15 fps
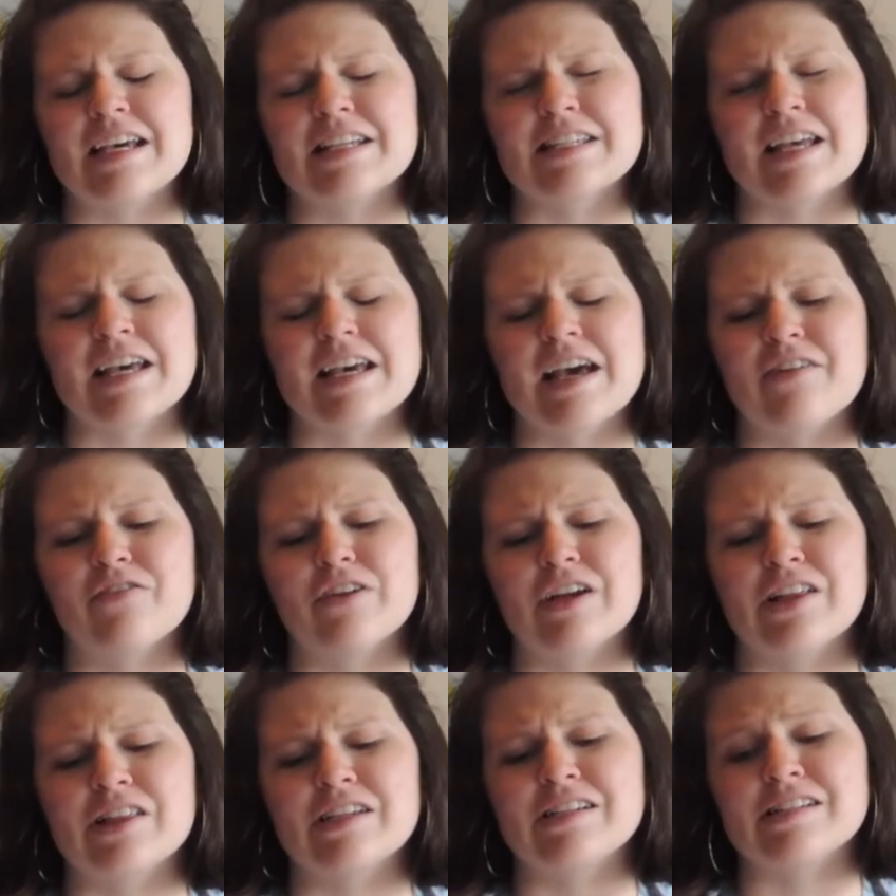case I ever
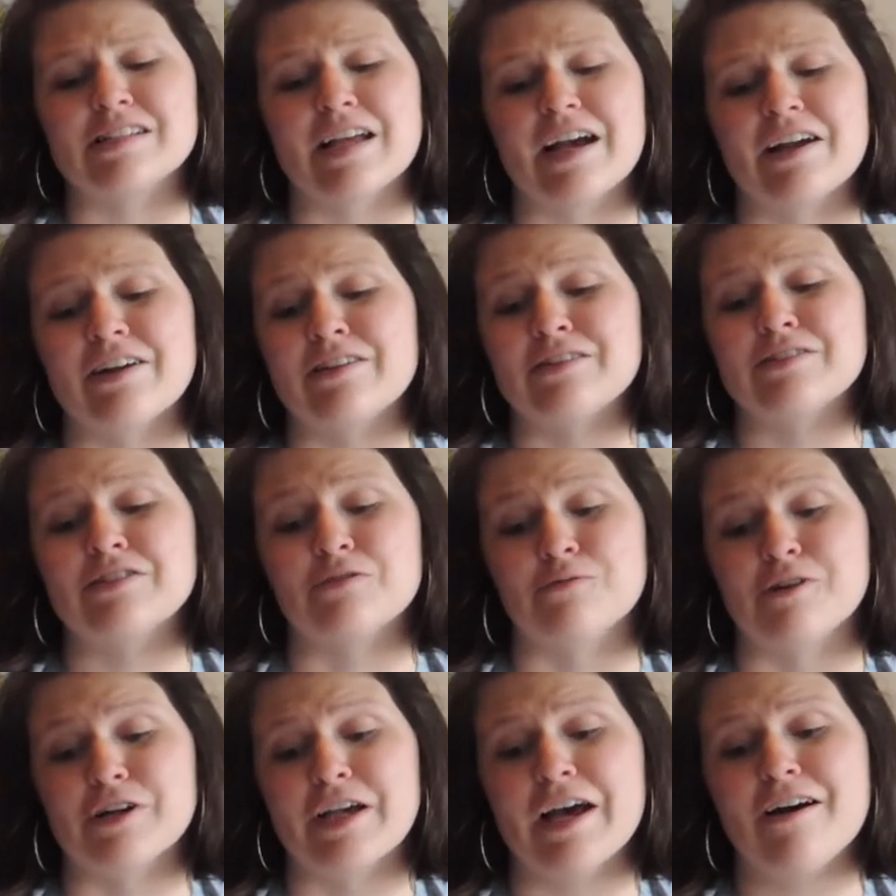get the desire to
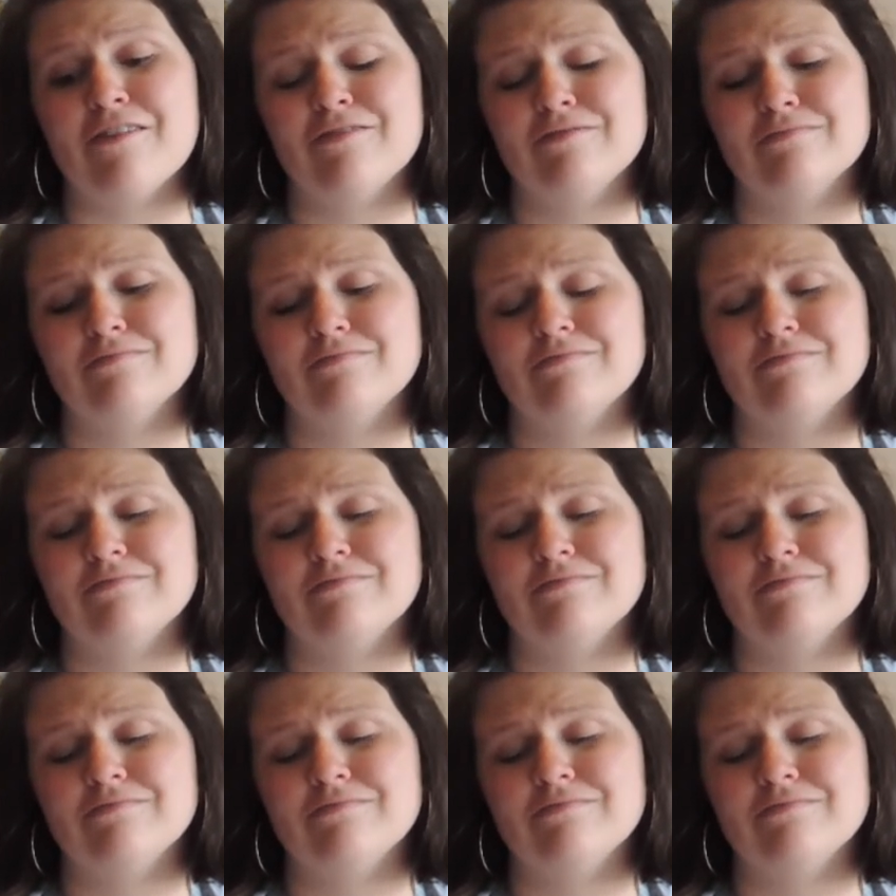work out,